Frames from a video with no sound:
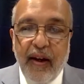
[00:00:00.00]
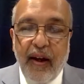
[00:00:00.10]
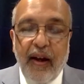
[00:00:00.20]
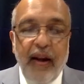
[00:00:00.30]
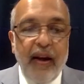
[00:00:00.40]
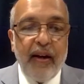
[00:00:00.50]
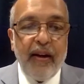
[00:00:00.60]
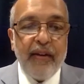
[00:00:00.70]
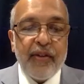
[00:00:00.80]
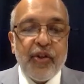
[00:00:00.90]
and it
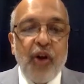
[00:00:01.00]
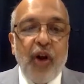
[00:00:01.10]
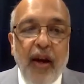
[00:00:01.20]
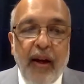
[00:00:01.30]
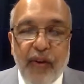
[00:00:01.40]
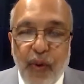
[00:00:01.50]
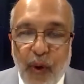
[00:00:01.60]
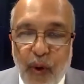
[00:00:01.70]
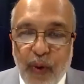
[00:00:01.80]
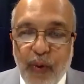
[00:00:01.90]
is shocking to
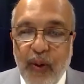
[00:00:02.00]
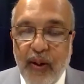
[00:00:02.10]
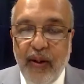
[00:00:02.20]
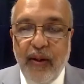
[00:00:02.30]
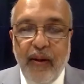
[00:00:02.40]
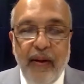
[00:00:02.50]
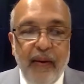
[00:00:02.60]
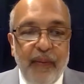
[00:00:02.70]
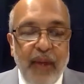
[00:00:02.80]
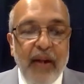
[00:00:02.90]
know
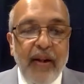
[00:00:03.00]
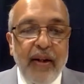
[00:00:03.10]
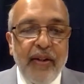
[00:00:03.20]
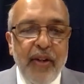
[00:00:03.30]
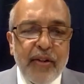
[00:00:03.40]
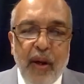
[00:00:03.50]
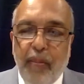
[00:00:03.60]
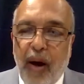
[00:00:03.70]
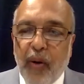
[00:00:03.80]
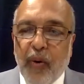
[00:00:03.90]
that just
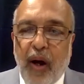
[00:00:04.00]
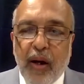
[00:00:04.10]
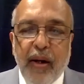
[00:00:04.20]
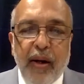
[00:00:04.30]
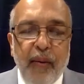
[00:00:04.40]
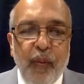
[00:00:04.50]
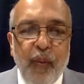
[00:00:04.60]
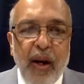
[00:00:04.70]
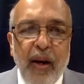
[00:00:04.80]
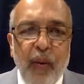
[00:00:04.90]
about
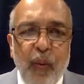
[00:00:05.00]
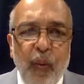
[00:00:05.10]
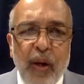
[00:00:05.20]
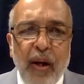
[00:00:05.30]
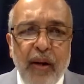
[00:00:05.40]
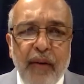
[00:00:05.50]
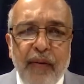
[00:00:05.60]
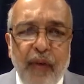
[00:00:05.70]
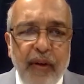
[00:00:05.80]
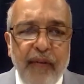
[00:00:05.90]

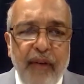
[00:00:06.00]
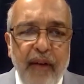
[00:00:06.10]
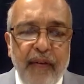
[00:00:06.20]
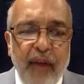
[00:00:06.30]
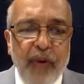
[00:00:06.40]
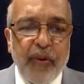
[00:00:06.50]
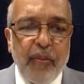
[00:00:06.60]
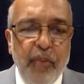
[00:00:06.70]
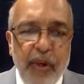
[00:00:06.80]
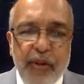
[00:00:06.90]
145,000
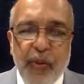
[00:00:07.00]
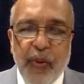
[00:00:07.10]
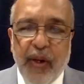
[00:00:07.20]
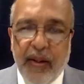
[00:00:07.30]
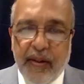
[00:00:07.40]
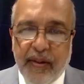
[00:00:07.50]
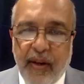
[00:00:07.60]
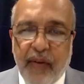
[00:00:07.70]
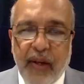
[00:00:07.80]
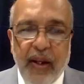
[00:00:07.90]
Brits were in this
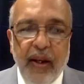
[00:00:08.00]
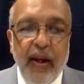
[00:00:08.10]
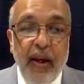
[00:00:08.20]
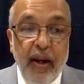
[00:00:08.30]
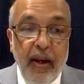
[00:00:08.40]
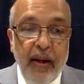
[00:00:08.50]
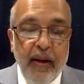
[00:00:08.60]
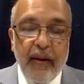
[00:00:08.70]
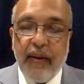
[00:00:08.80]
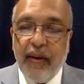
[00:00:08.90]
country, in India,
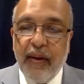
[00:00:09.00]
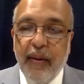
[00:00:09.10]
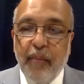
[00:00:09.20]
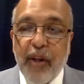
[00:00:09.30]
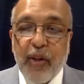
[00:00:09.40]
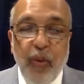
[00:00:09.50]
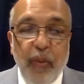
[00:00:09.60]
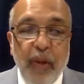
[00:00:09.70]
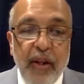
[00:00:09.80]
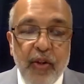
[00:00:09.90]
plus
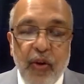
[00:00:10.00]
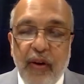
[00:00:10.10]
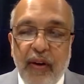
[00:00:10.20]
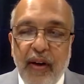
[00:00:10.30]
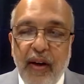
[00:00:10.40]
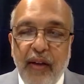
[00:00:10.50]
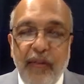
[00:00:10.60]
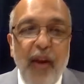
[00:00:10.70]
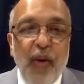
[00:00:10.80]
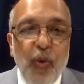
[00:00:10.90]
women and children.
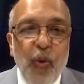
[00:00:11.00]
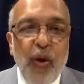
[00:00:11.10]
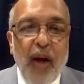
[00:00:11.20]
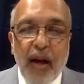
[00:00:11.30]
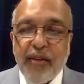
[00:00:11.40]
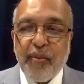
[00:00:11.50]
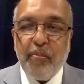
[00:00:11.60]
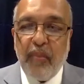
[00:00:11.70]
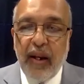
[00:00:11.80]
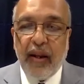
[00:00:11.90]
They ruled us
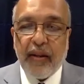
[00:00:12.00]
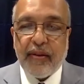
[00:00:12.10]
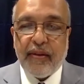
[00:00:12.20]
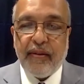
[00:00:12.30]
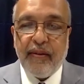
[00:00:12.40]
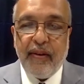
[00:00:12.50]
millions,